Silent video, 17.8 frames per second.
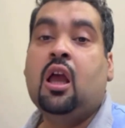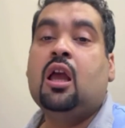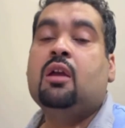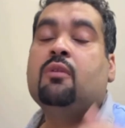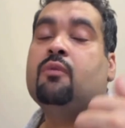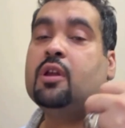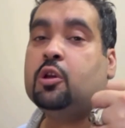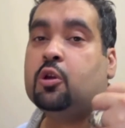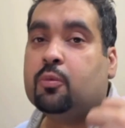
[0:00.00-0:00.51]

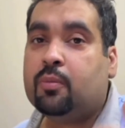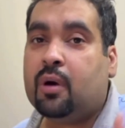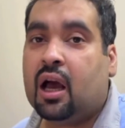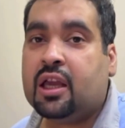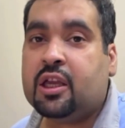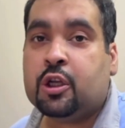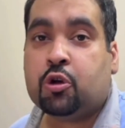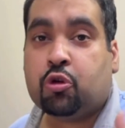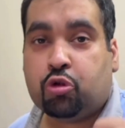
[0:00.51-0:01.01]
when you buy
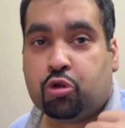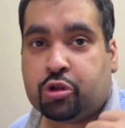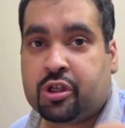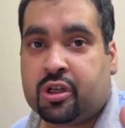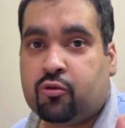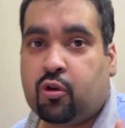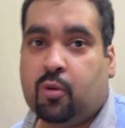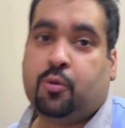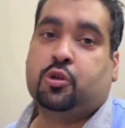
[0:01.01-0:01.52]
your
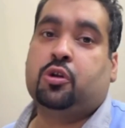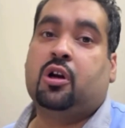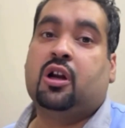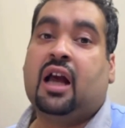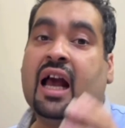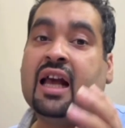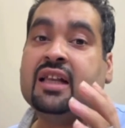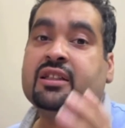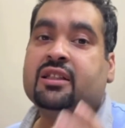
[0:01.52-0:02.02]
hosting from us.
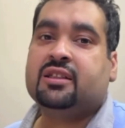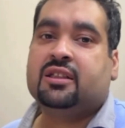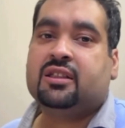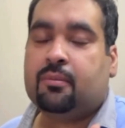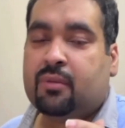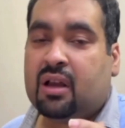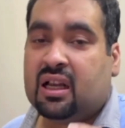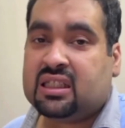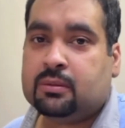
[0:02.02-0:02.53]
Guys, this is the
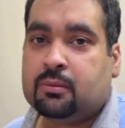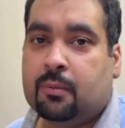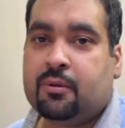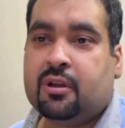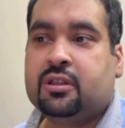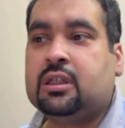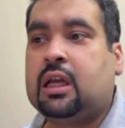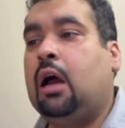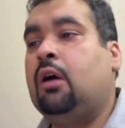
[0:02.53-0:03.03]
maximum
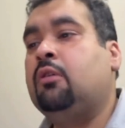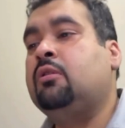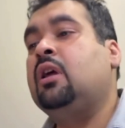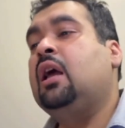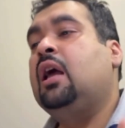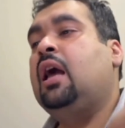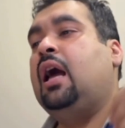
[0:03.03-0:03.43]
discount,